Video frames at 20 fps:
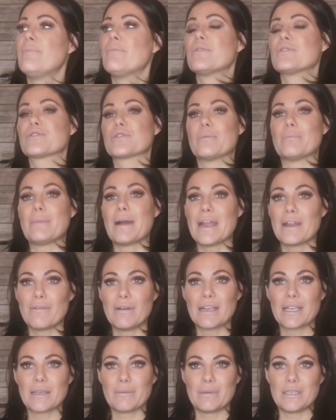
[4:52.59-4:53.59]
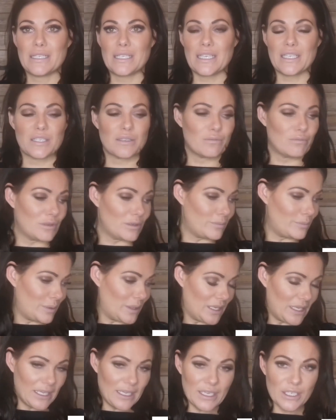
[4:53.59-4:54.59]
So my recommendation would
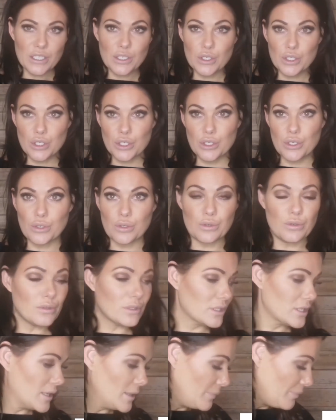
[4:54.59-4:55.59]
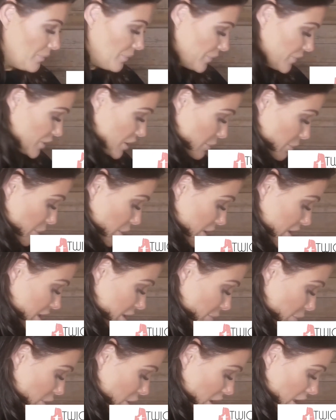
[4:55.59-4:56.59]
be to choose to put
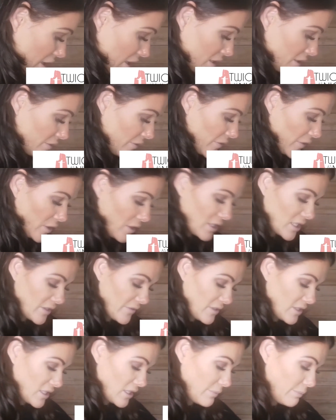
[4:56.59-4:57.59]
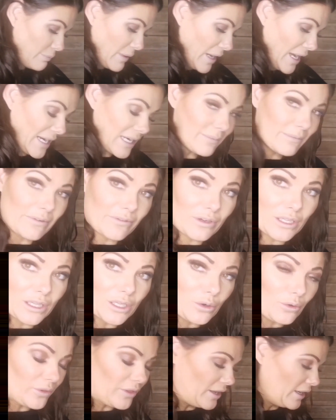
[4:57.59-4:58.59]
the product first, if it's an item of
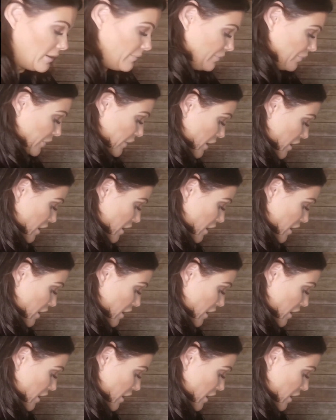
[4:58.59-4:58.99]
clothing,